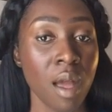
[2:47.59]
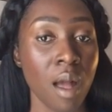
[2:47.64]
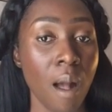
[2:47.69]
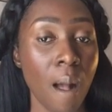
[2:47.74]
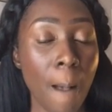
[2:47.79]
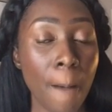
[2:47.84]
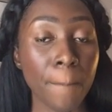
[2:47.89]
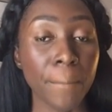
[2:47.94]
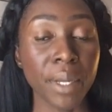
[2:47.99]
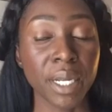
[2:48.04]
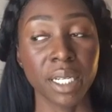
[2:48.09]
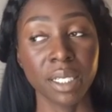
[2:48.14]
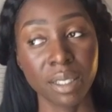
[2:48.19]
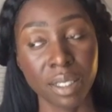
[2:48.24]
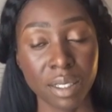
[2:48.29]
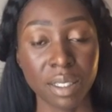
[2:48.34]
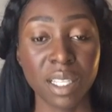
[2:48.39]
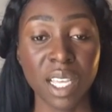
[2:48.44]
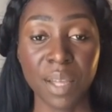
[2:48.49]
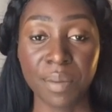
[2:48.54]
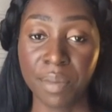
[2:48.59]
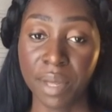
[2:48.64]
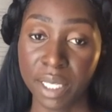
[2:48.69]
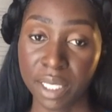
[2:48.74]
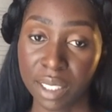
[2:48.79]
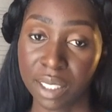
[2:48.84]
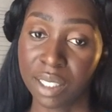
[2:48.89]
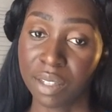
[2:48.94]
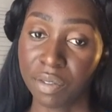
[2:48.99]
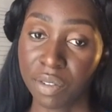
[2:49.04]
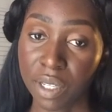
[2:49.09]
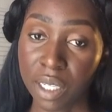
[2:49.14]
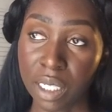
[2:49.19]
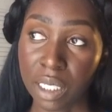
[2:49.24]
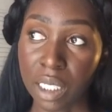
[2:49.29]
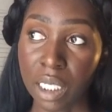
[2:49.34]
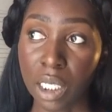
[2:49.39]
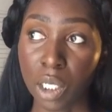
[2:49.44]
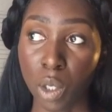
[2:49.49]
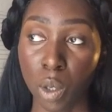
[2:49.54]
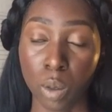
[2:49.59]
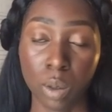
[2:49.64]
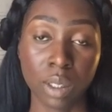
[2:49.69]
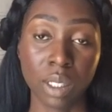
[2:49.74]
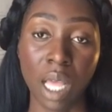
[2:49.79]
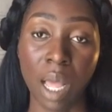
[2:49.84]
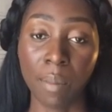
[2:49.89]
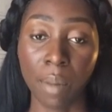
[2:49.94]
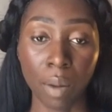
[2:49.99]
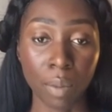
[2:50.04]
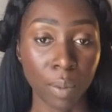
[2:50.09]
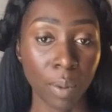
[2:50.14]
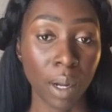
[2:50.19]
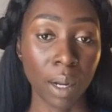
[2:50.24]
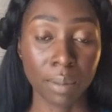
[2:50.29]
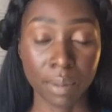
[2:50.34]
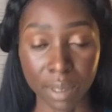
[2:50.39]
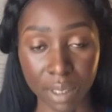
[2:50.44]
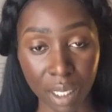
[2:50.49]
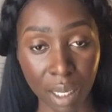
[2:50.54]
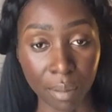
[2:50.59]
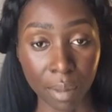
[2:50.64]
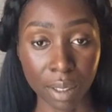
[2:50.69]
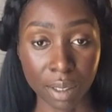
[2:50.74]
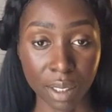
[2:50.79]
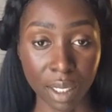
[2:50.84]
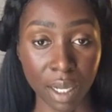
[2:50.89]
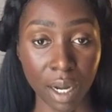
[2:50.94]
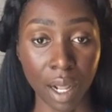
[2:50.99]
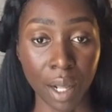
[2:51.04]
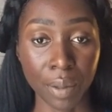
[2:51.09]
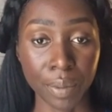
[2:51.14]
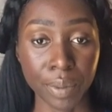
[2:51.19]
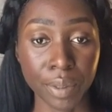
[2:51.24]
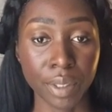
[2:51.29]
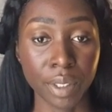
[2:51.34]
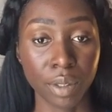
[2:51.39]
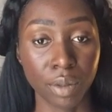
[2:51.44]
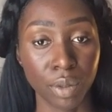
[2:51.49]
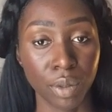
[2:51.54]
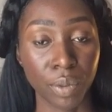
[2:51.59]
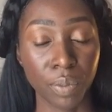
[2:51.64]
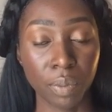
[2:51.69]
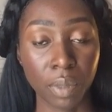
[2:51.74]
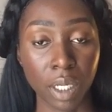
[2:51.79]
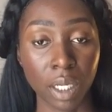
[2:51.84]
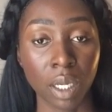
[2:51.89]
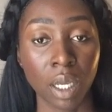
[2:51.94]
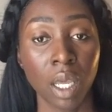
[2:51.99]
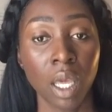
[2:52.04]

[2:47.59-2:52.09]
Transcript: But it did take me a significantly long time. I would probably say about 10 hours it took me.